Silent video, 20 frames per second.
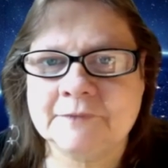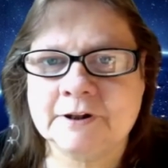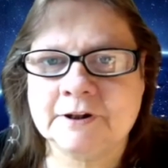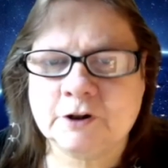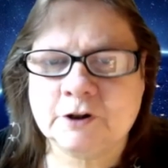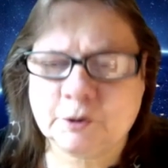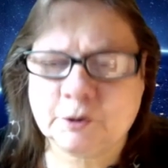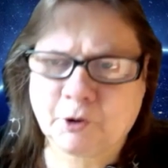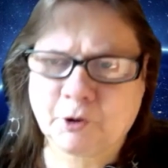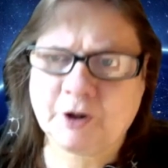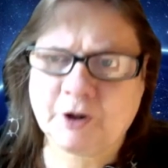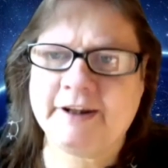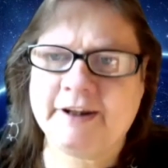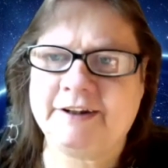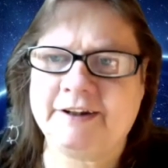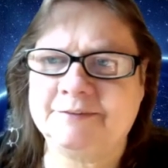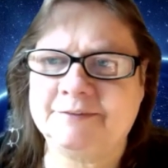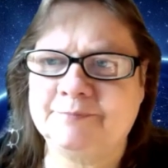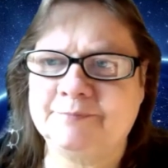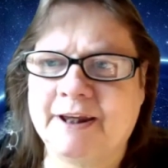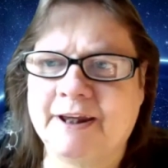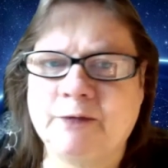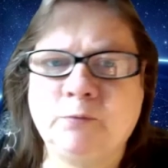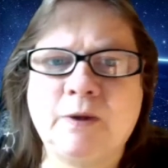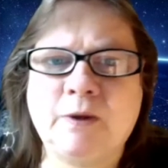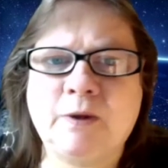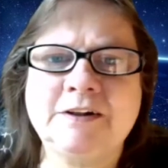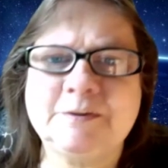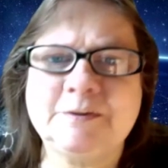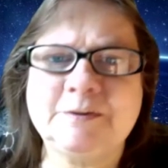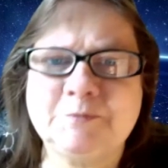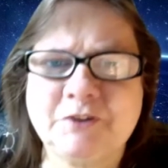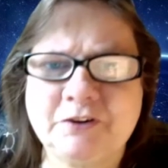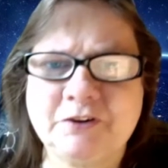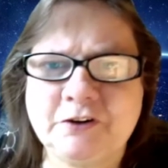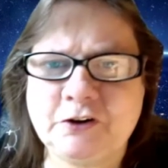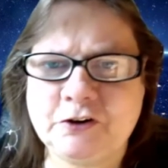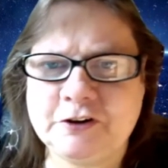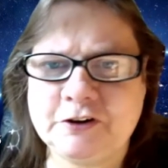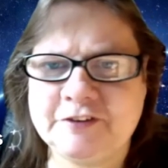Good morning, and welcome to the
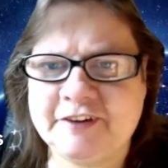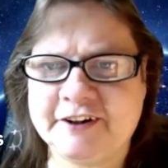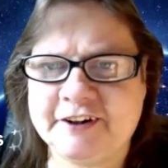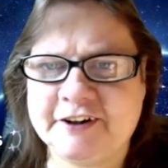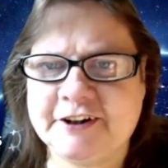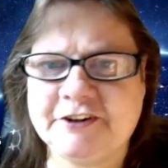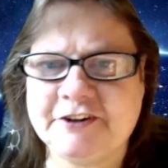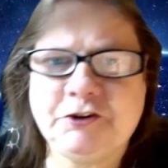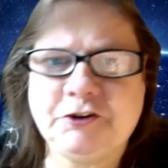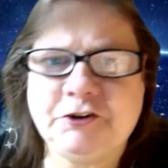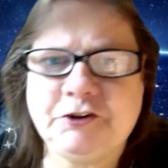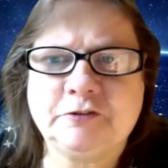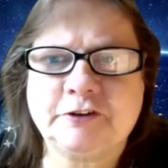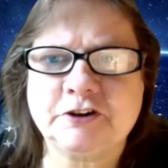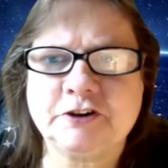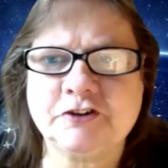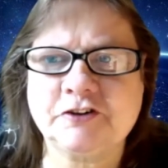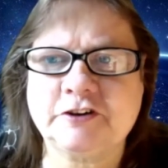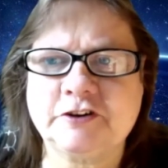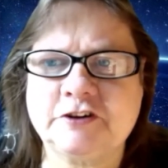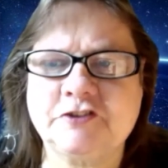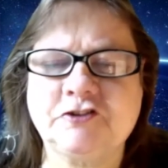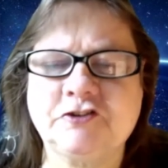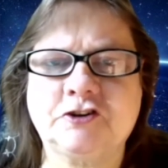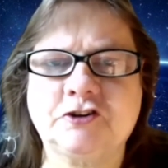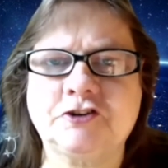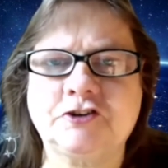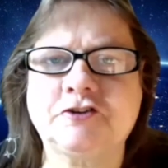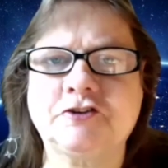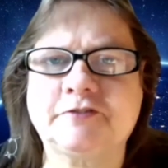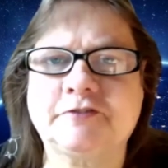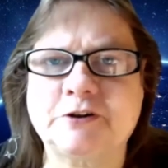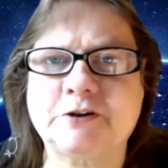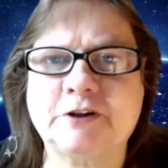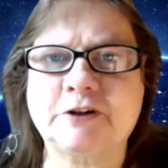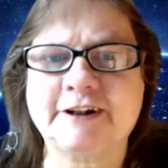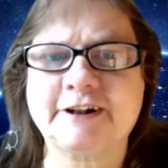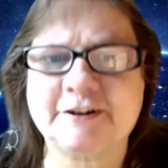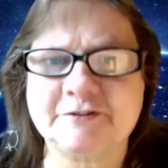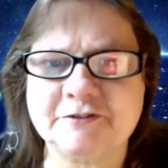Unitarian Universalist Church of Oak
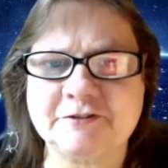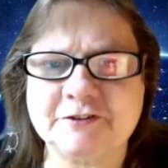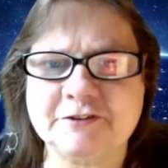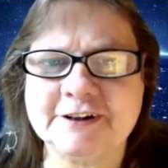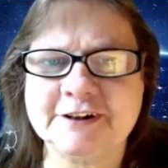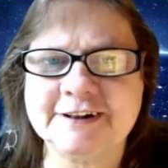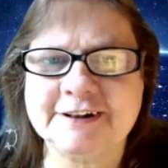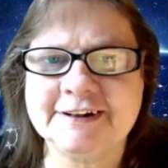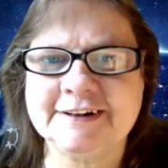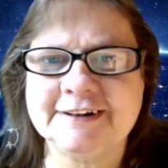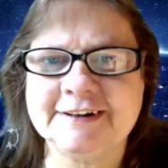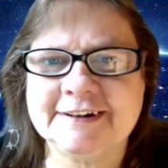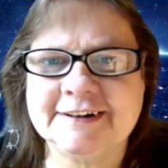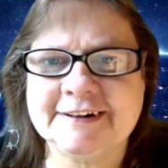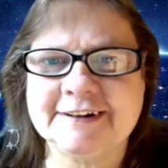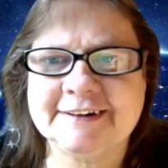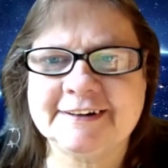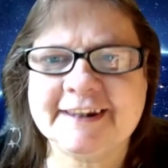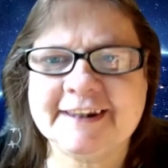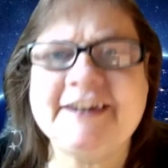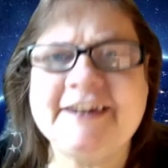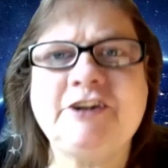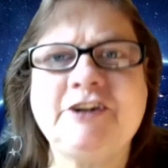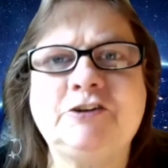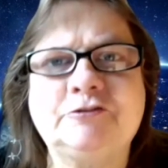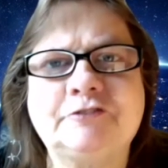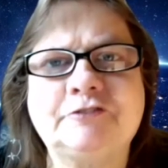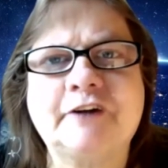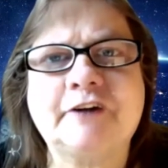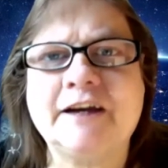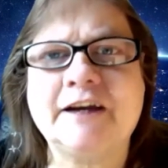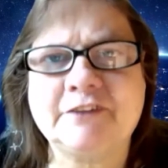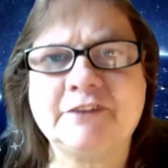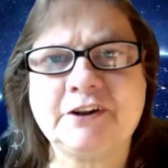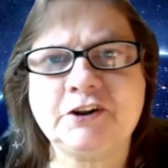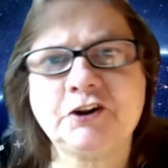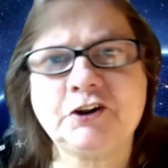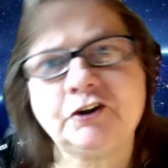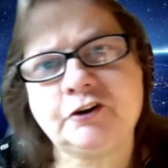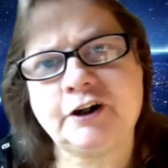Cliff. Thank you for having
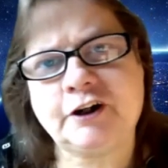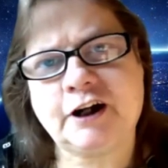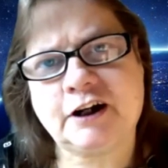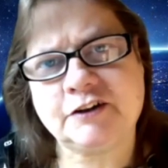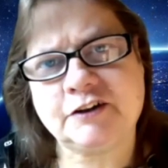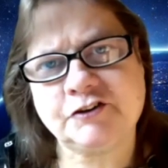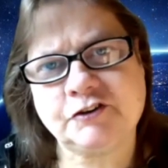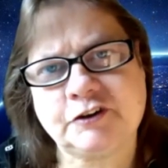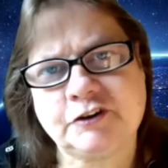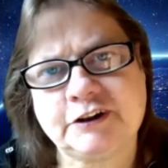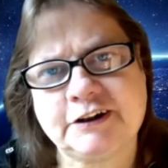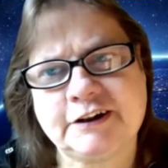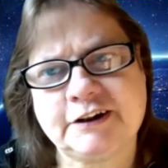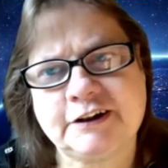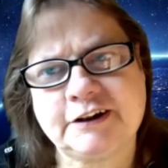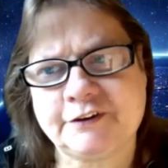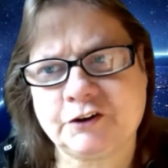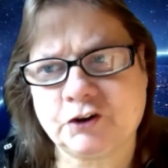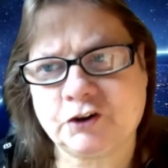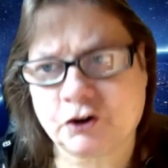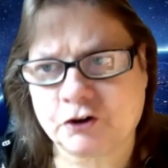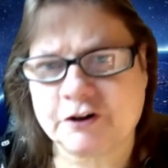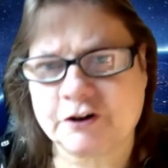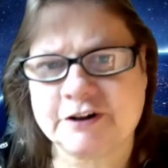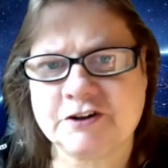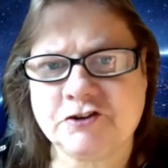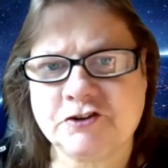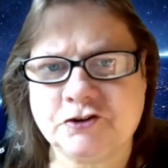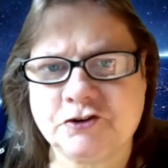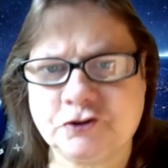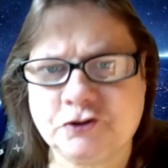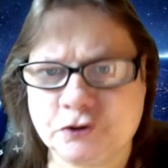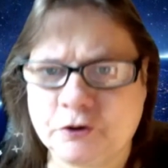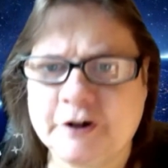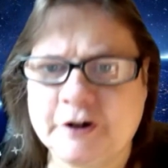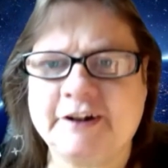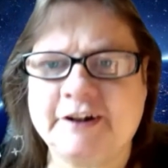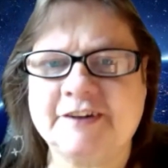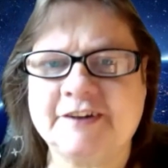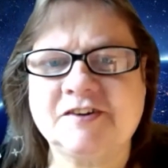the curiosity and the courage to
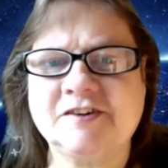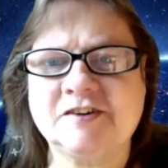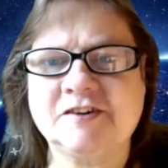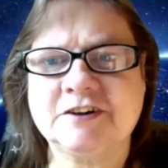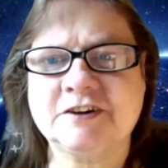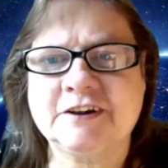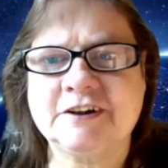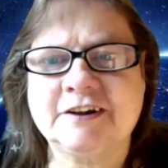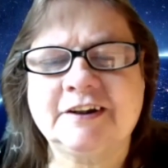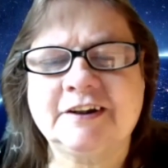join us.